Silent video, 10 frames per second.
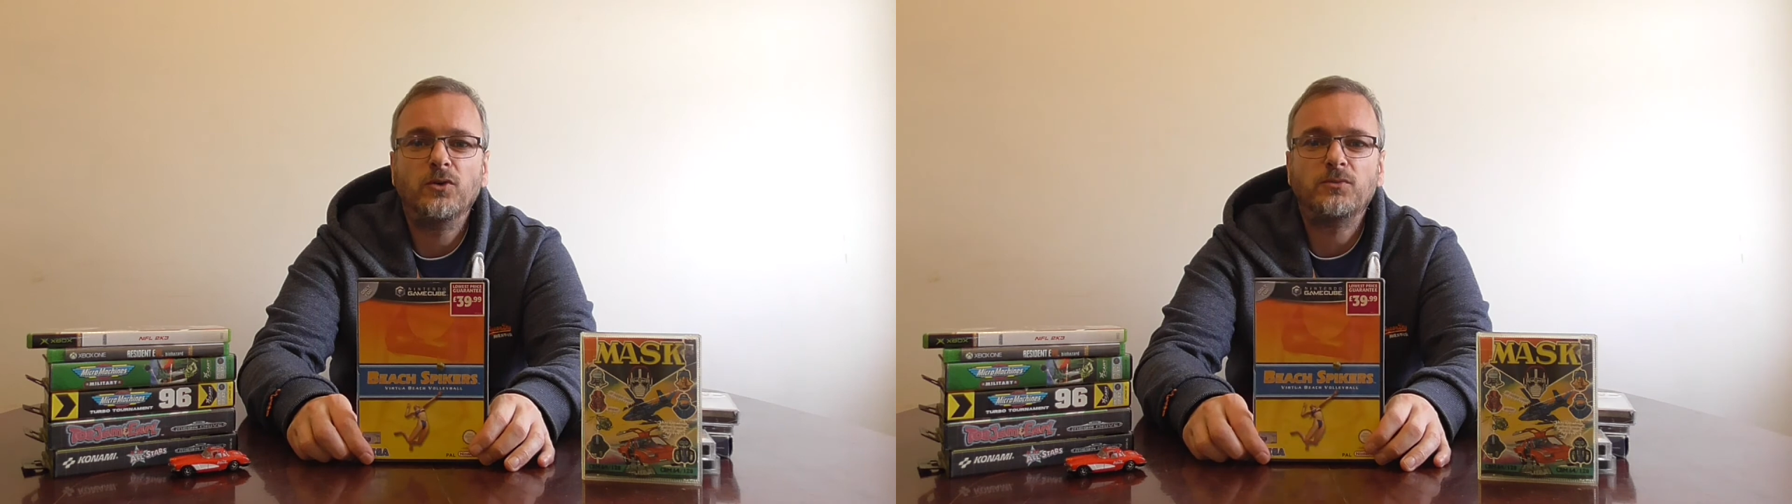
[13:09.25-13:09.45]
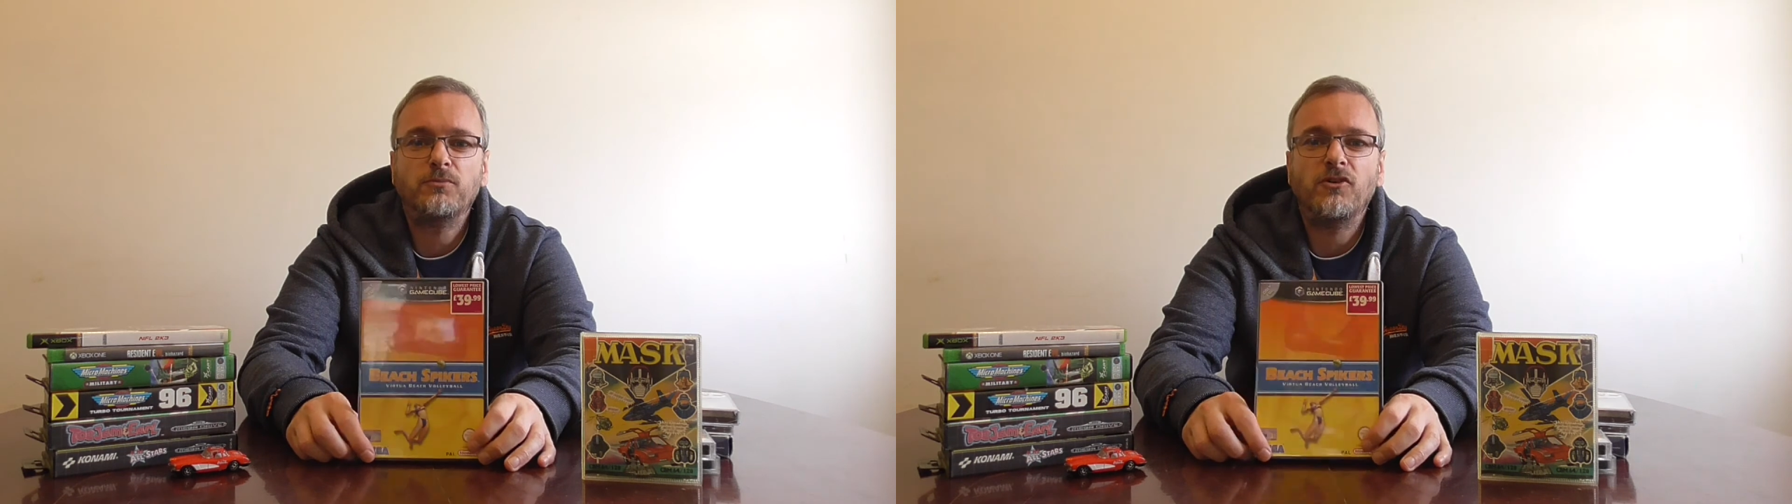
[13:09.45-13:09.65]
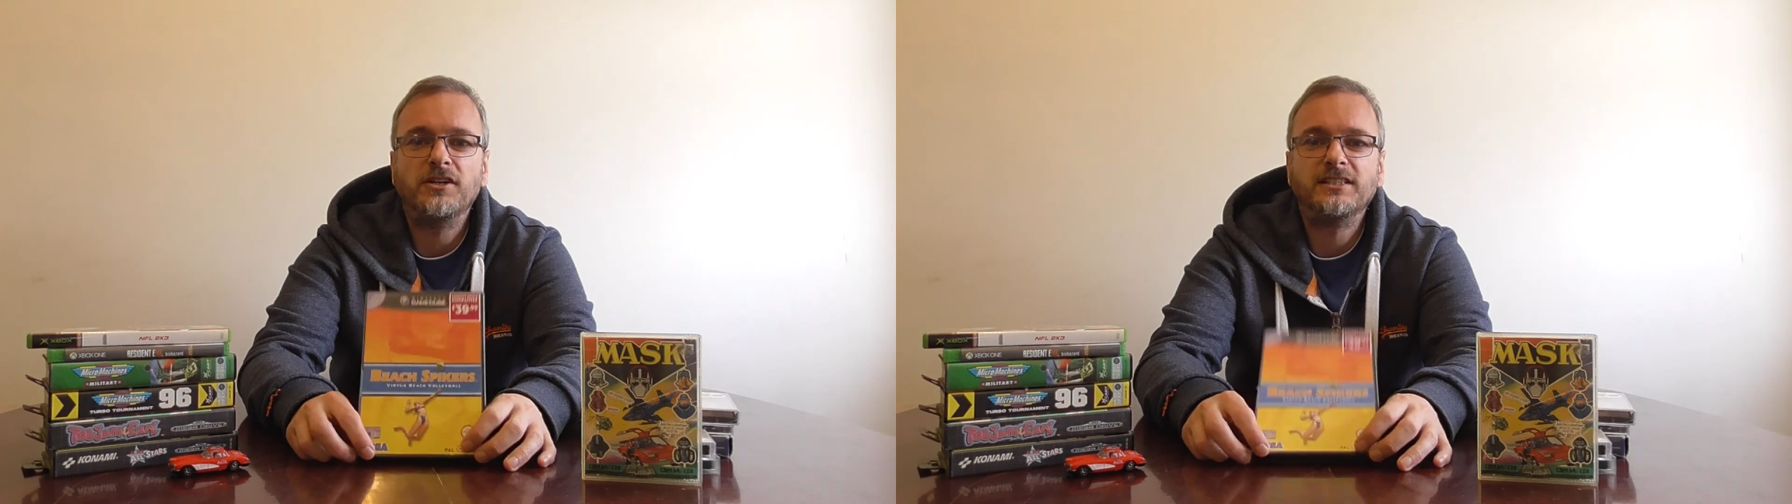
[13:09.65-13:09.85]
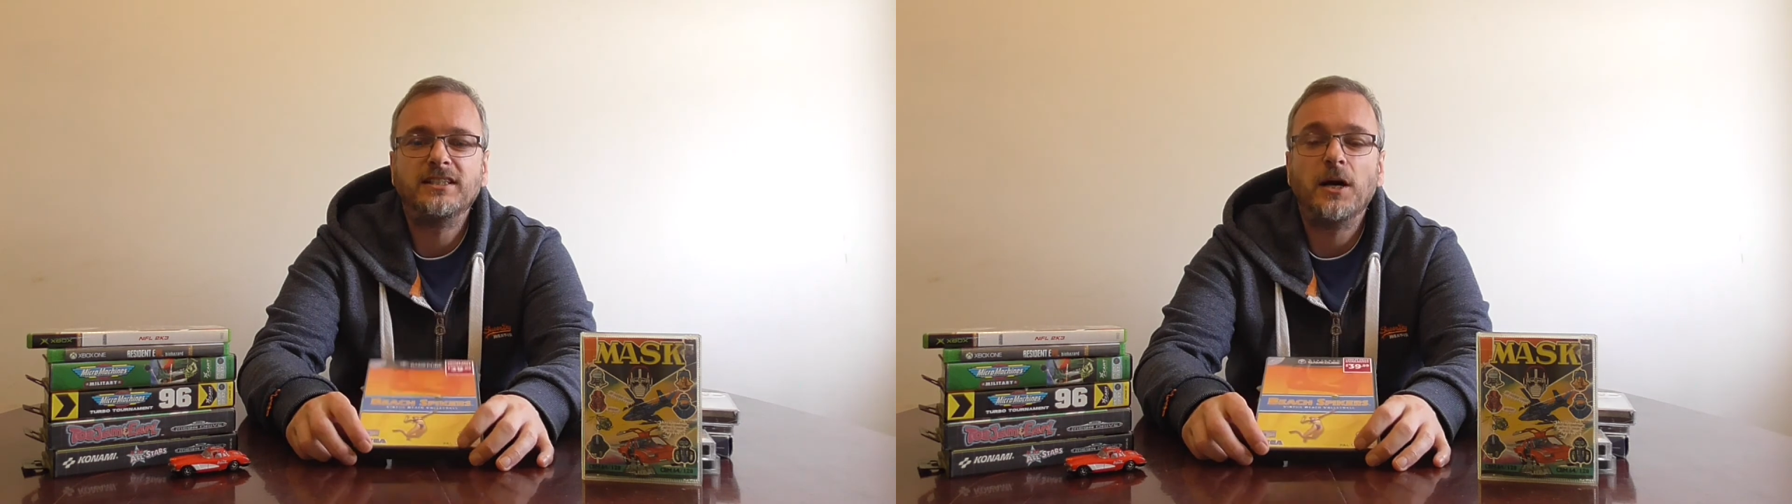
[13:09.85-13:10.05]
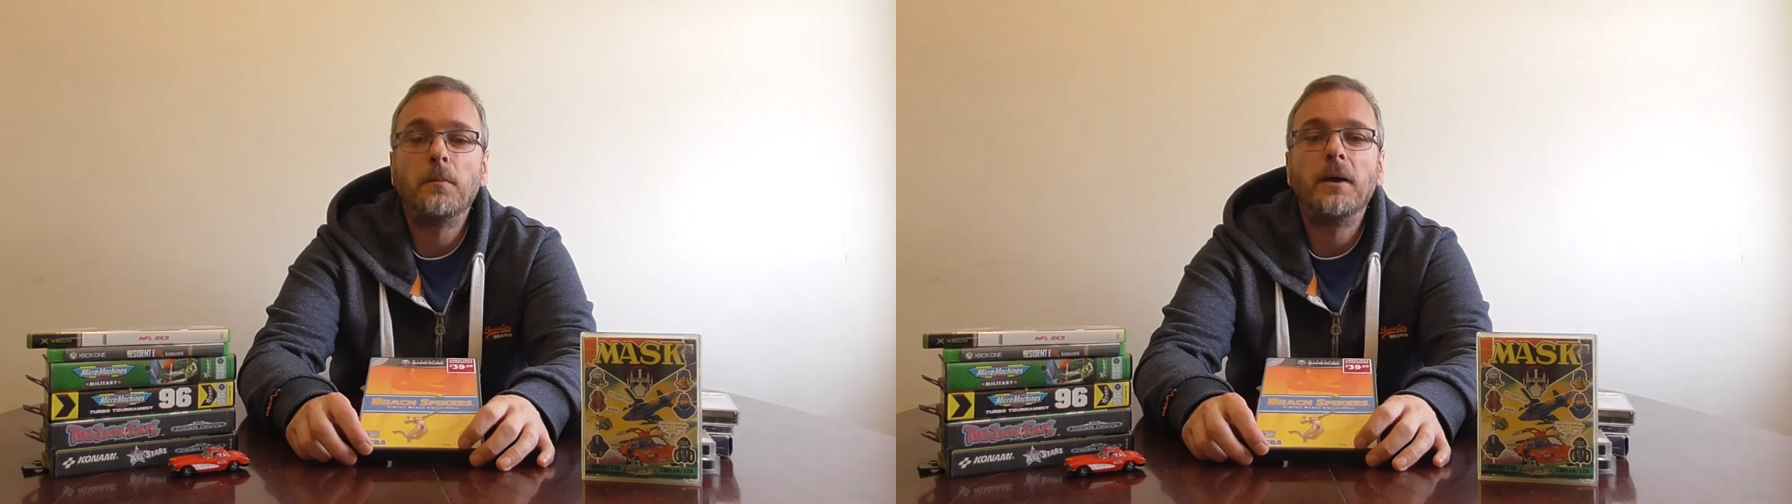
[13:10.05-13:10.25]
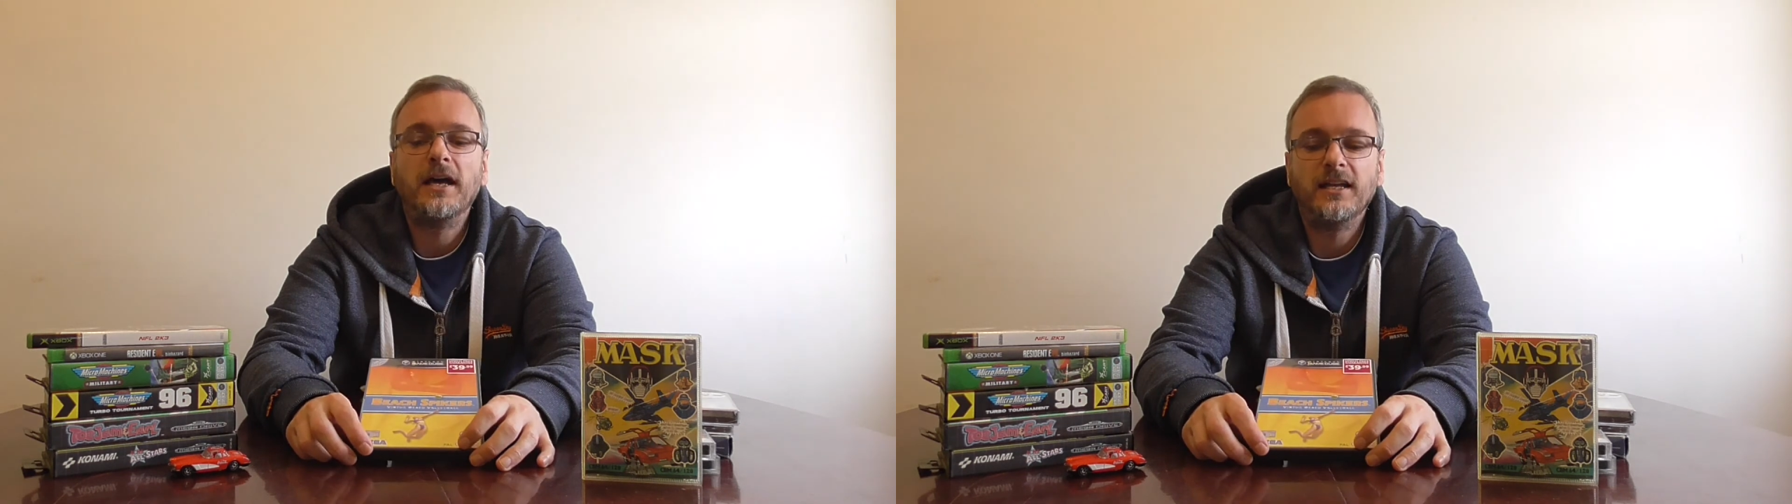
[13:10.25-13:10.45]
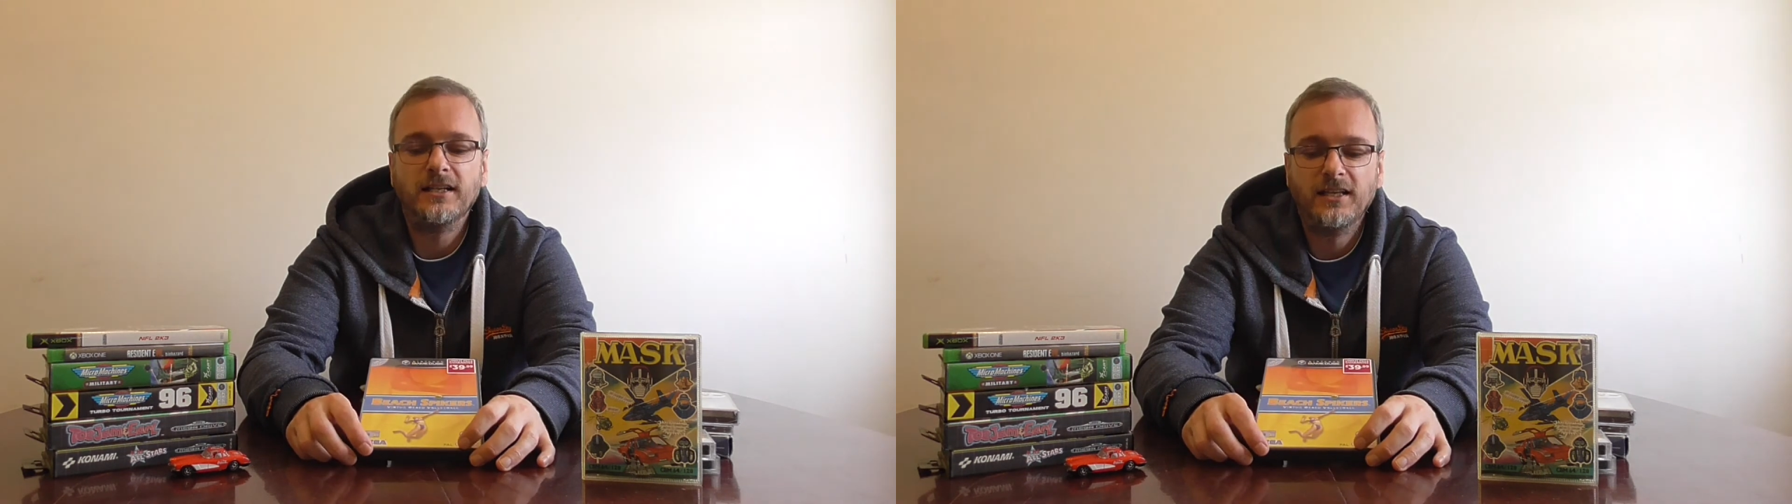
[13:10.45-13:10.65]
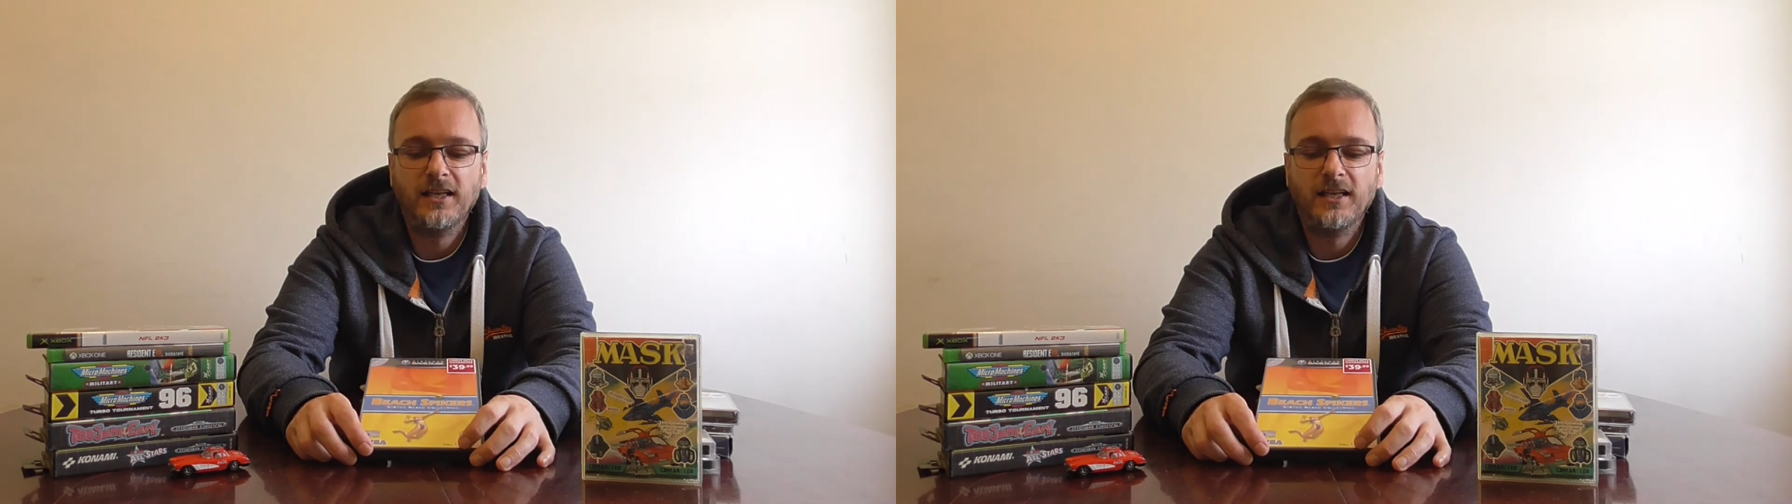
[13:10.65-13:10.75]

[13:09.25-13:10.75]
What price did I pay?